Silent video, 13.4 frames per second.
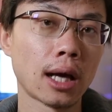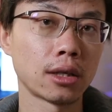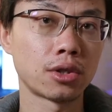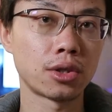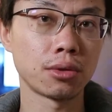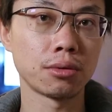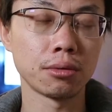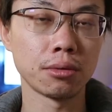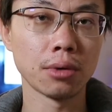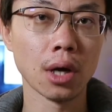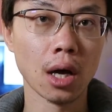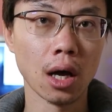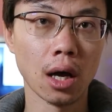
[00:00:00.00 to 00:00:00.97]
and
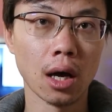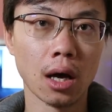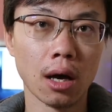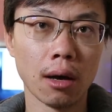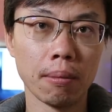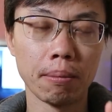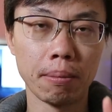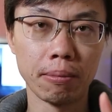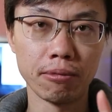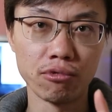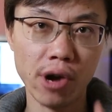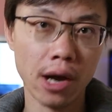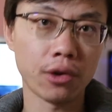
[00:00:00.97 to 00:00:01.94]
two uh,
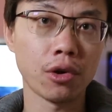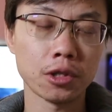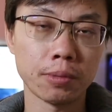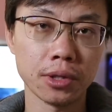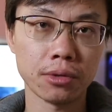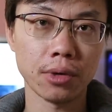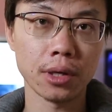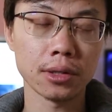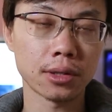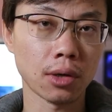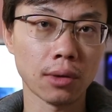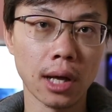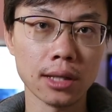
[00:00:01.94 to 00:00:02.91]
rear USB 3s.
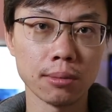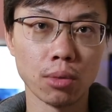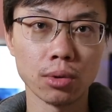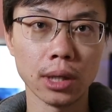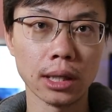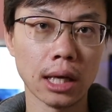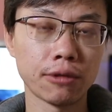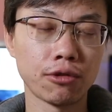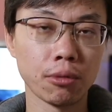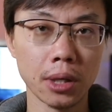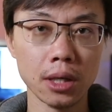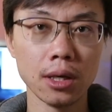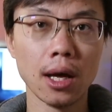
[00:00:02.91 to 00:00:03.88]
So that's more than enough
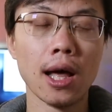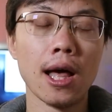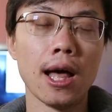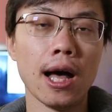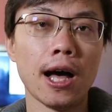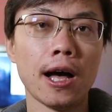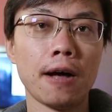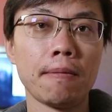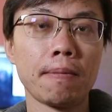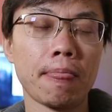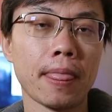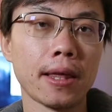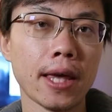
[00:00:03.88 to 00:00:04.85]
for me.
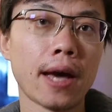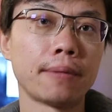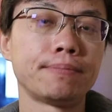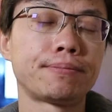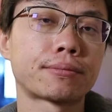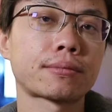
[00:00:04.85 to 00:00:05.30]
Um, yeah.